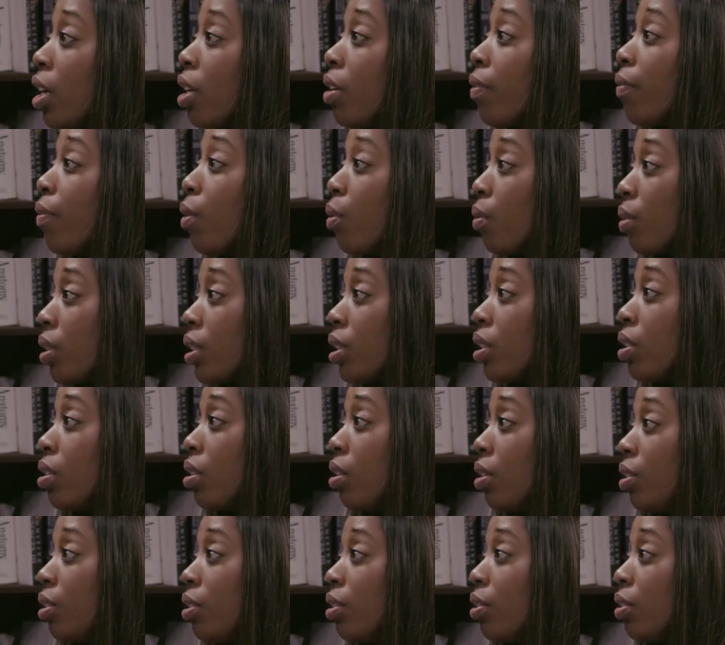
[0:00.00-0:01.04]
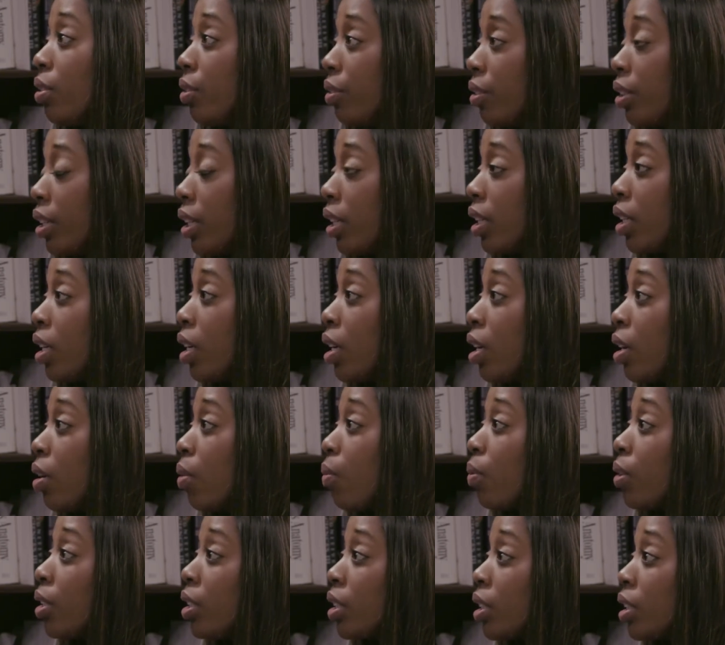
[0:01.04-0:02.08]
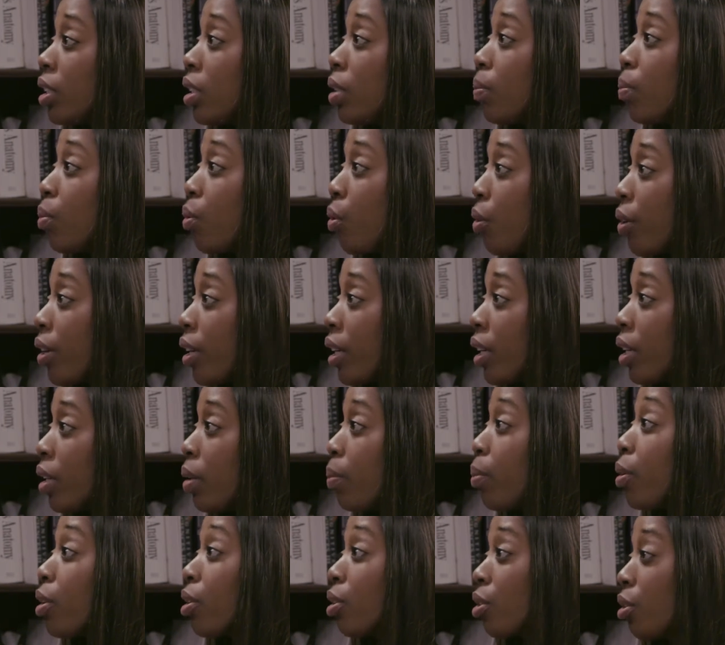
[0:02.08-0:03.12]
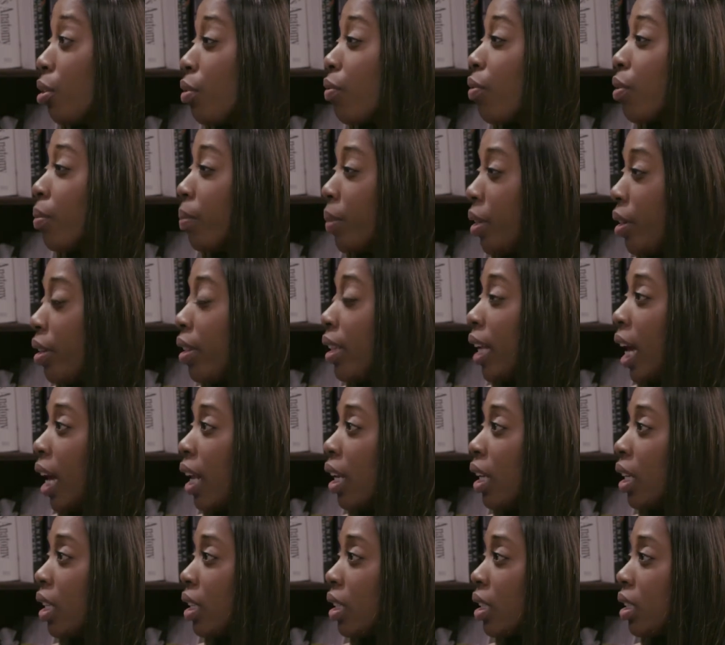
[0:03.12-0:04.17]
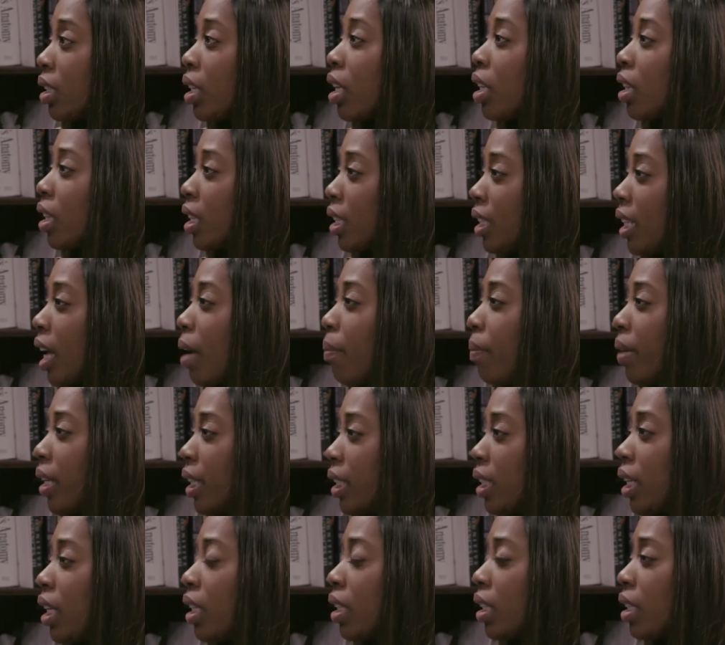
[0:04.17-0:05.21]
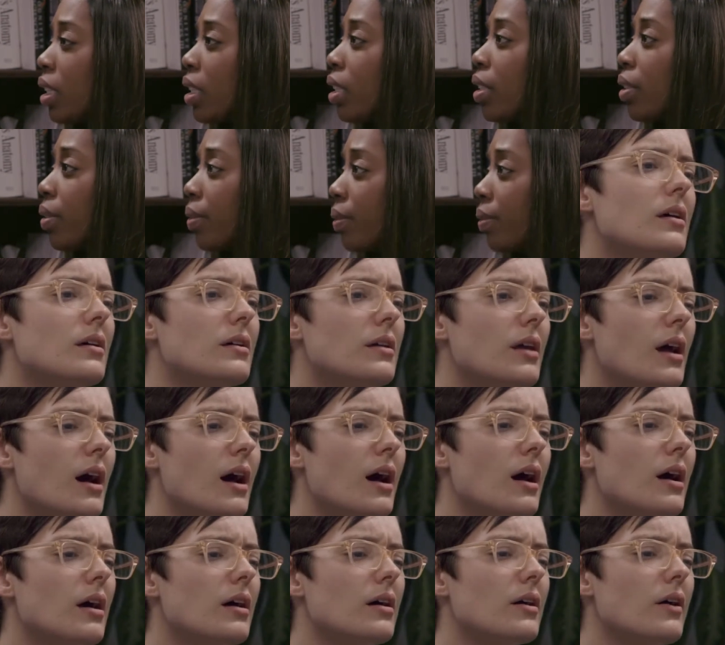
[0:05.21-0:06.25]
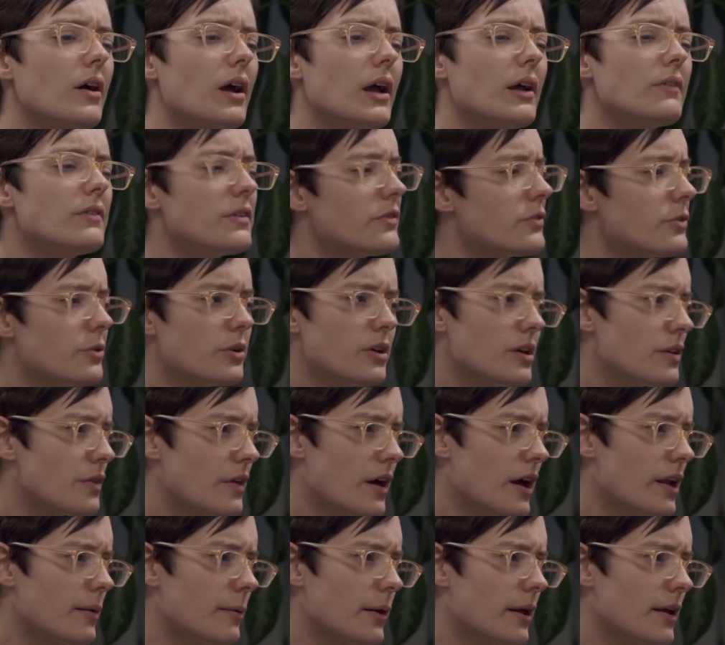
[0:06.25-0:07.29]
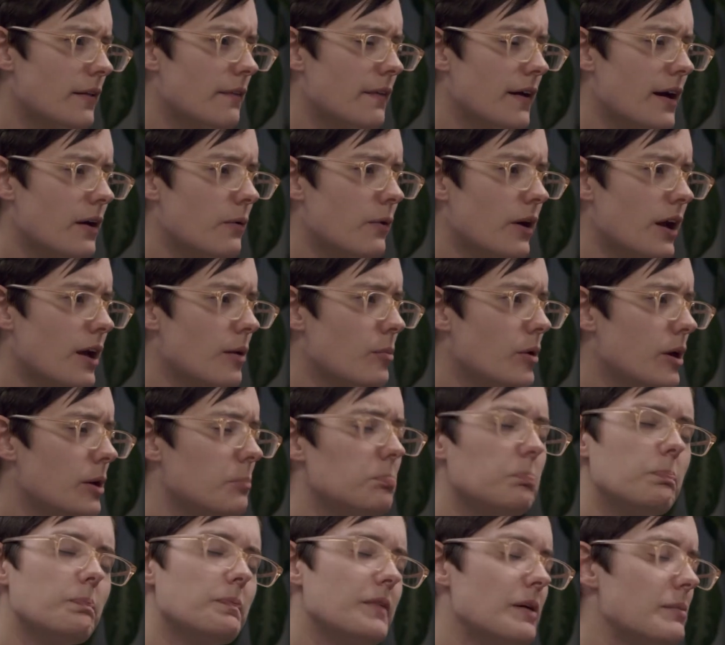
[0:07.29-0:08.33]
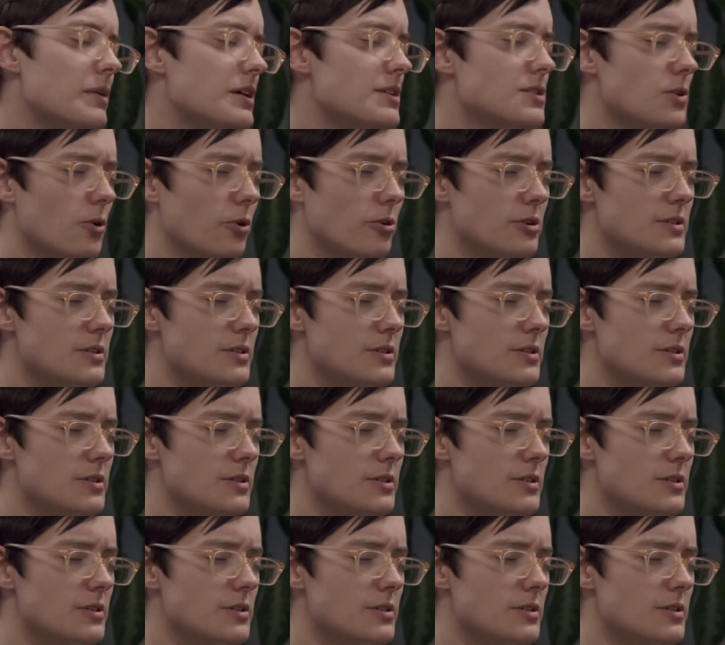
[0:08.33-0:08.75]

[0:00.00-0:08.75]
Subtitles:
focusing on your learning, which is important, but third for me on that list. Does that make sense? Yeah, I've never really thought about it that way, but that makes total